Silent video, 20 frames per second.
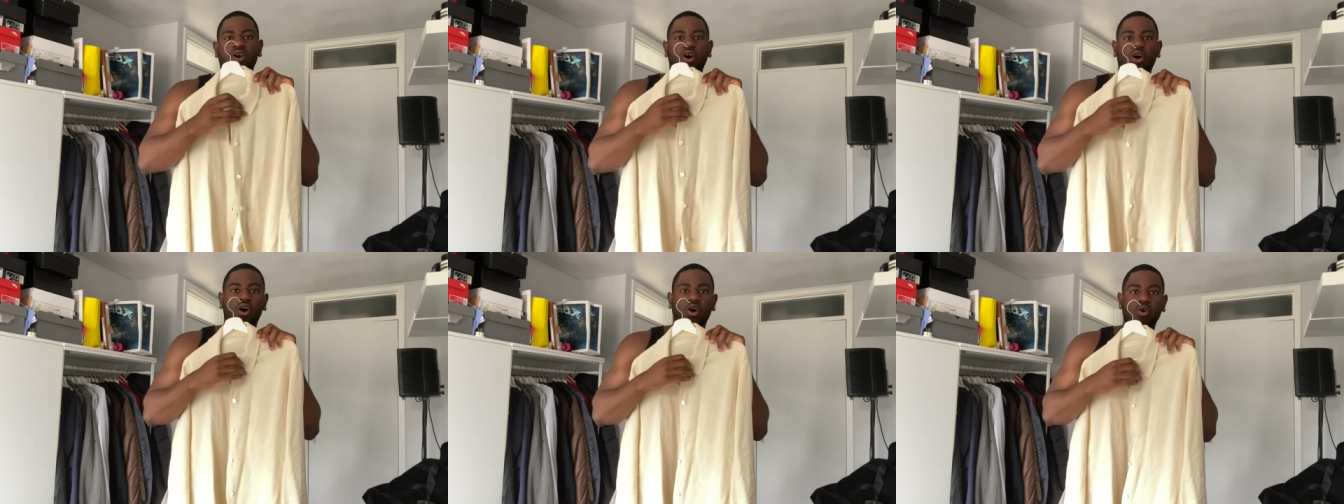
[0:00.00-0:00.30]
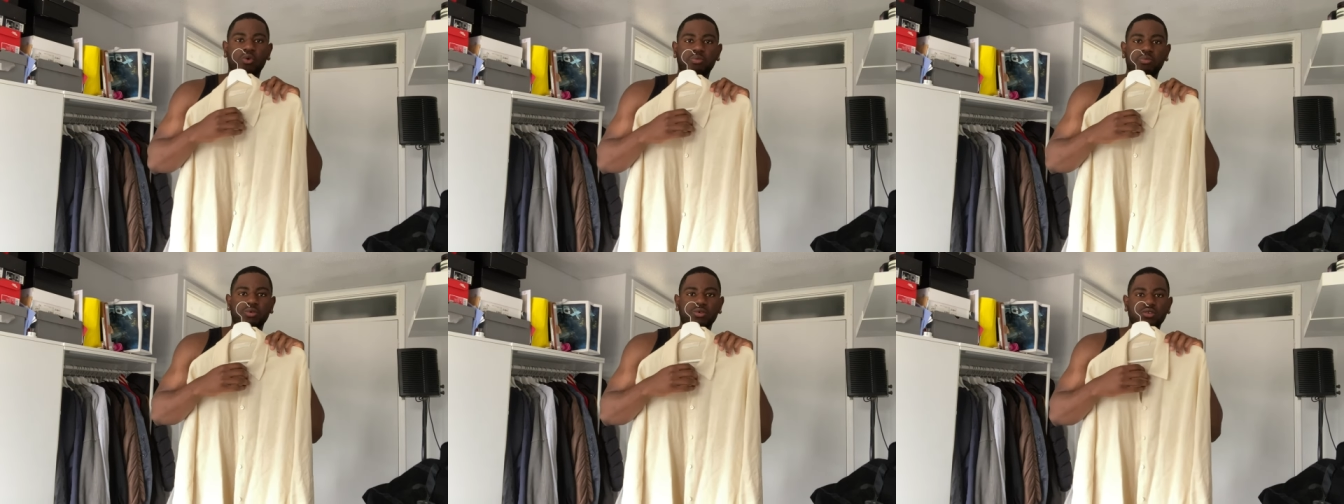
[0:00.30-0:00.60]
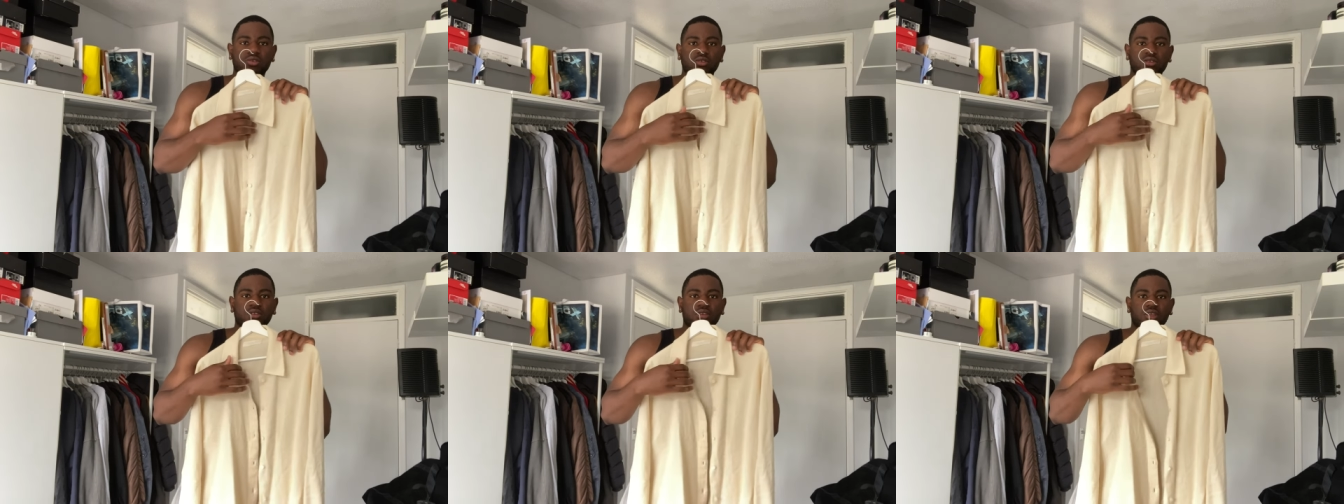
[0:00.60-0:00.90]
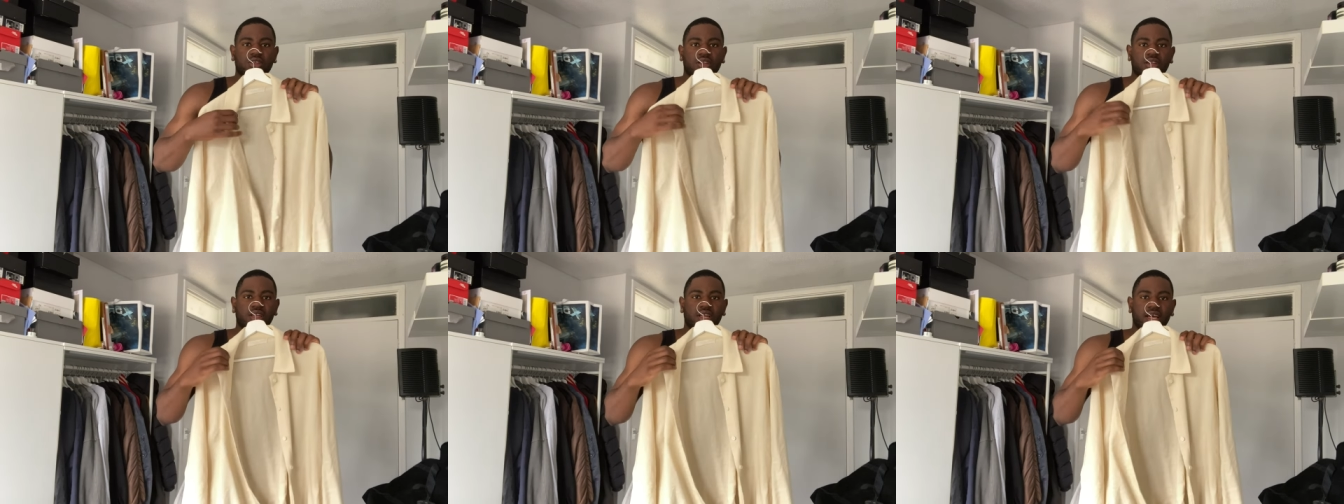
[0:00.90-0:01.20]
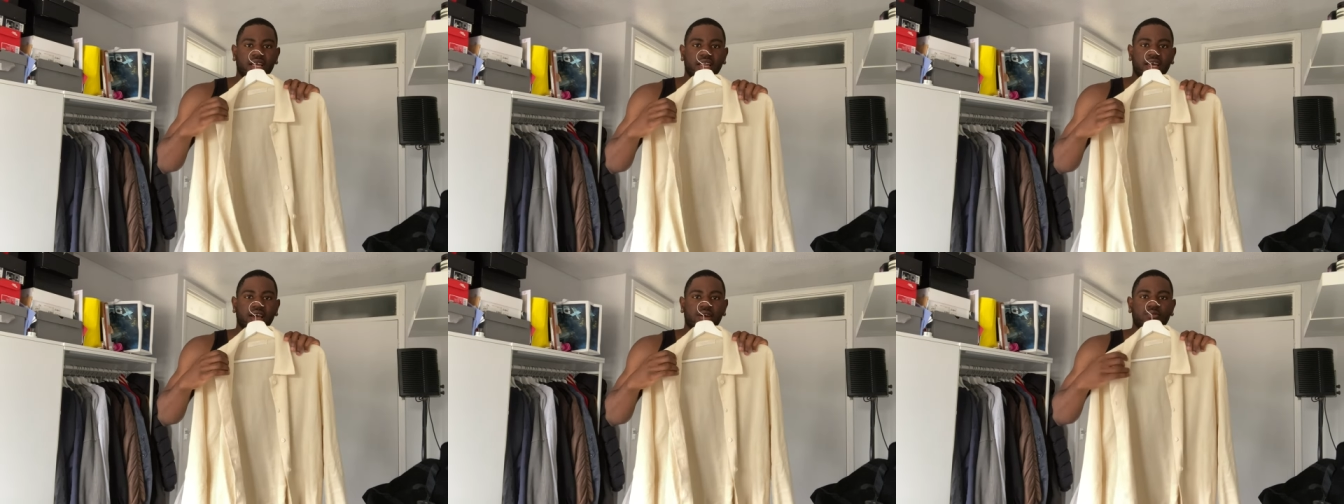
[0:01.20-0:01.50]
open
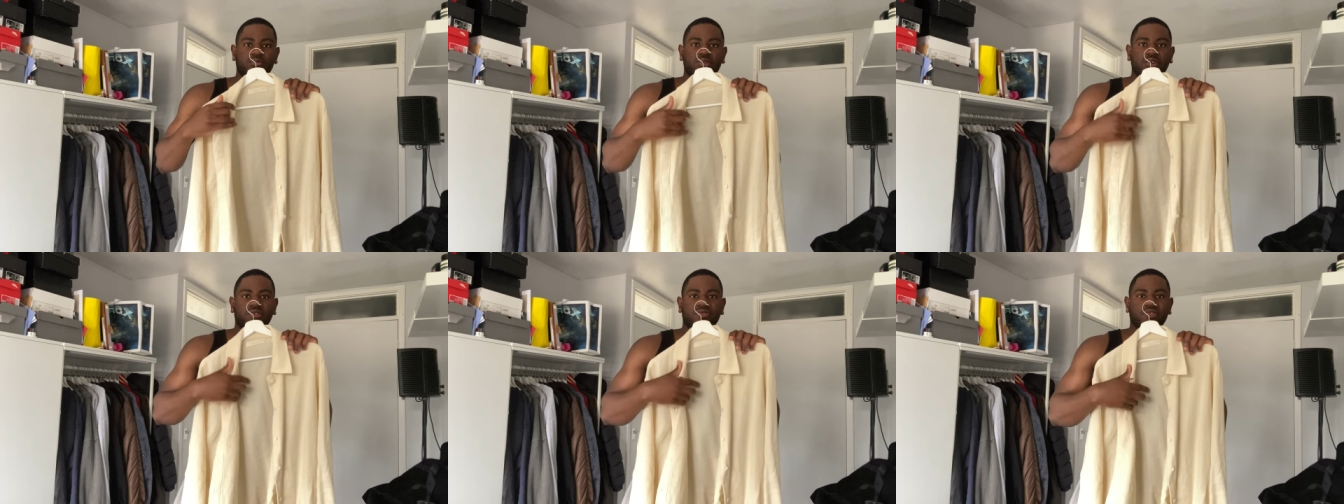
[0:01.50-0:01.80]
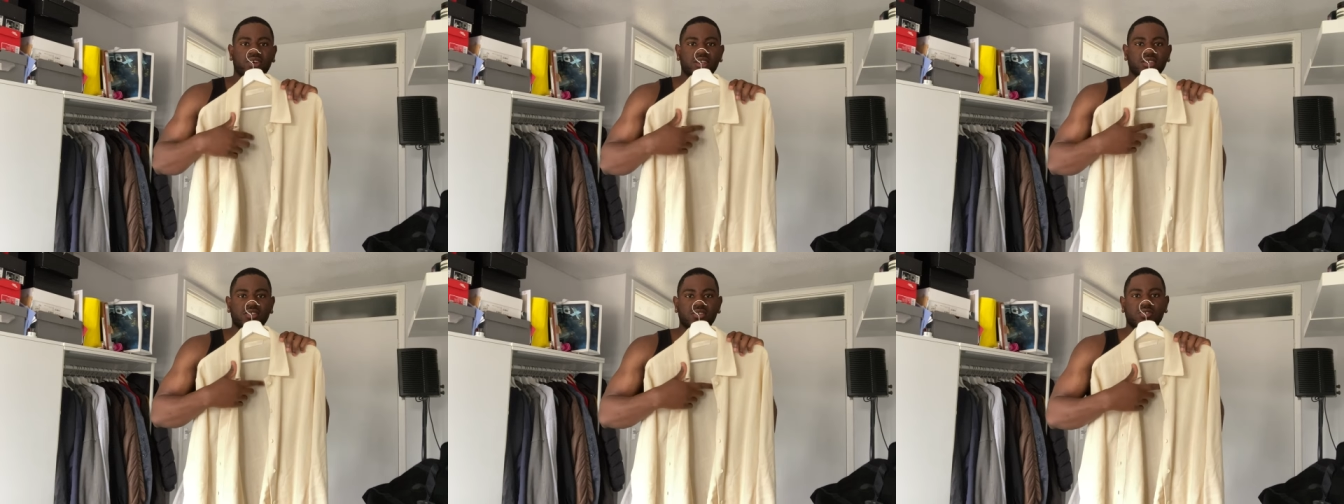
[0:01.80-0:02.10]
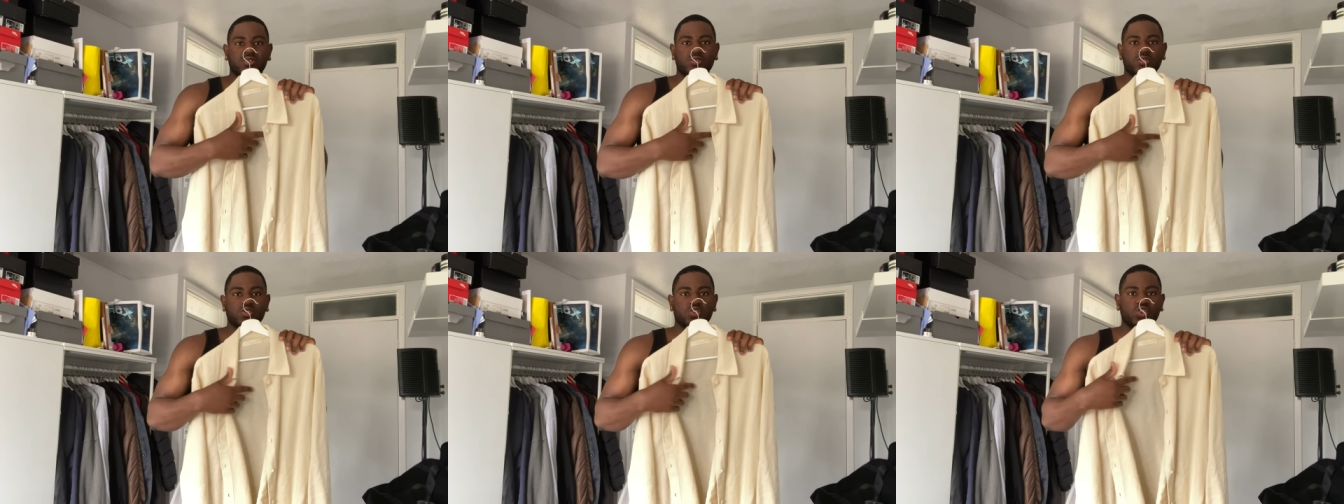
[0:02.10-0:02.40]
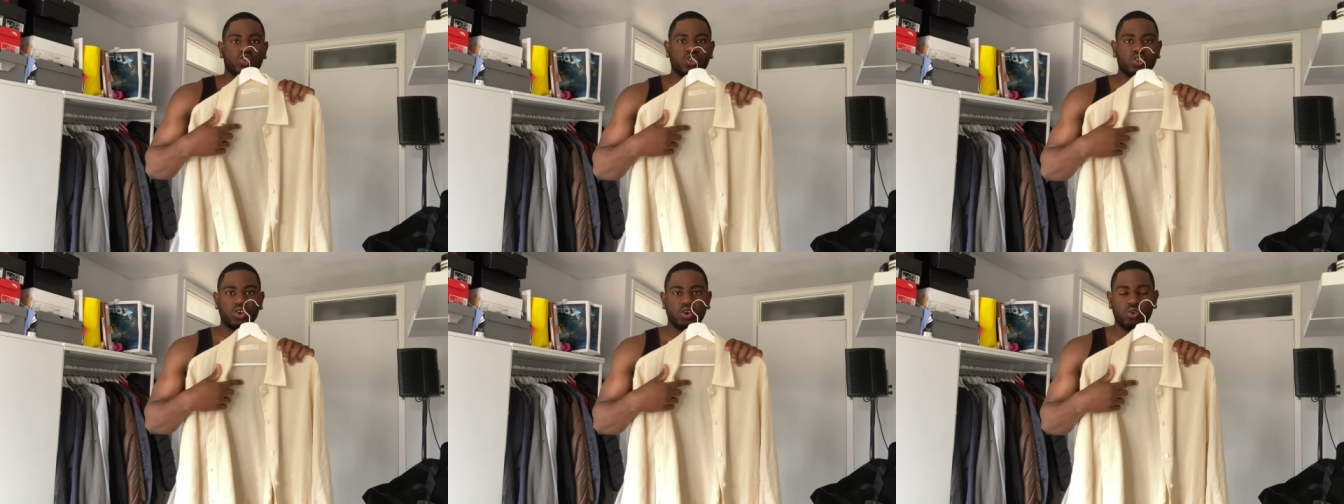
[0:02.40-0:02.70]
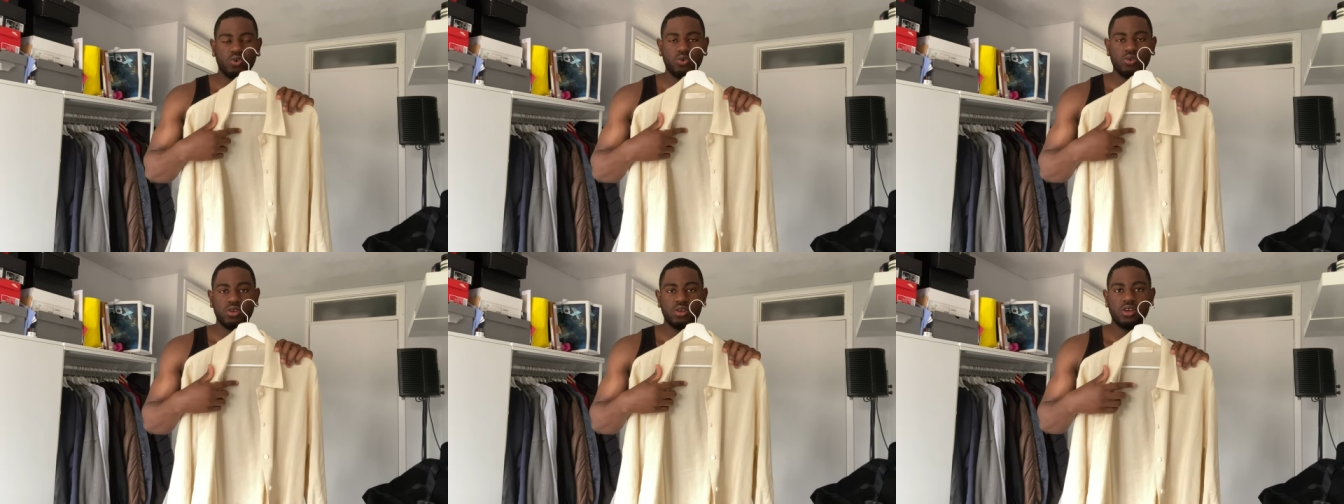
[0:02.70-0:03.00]
like that with a vest on
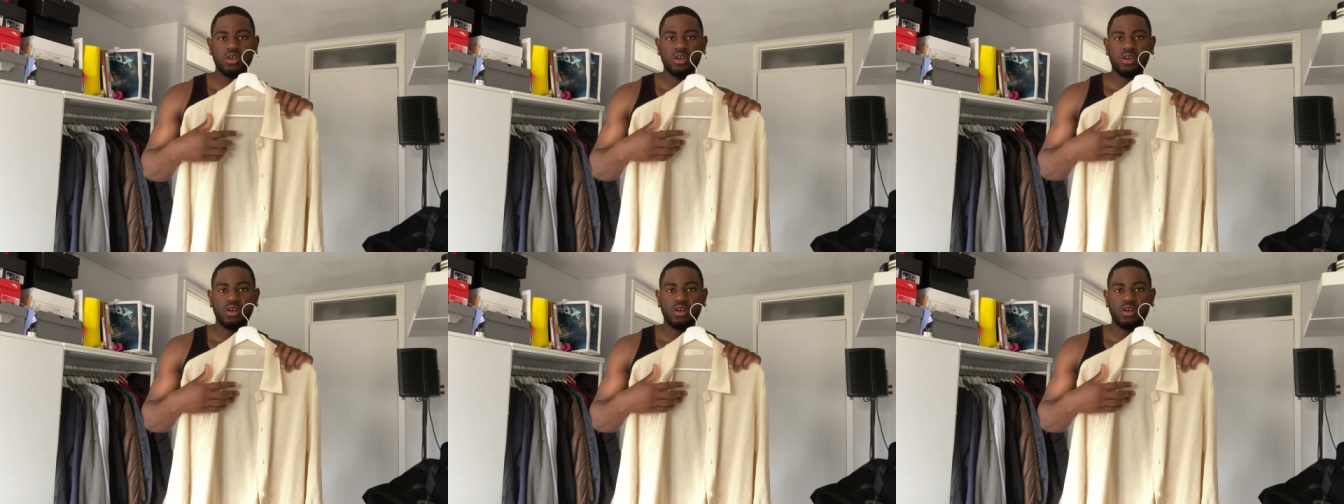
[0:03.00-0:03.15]
show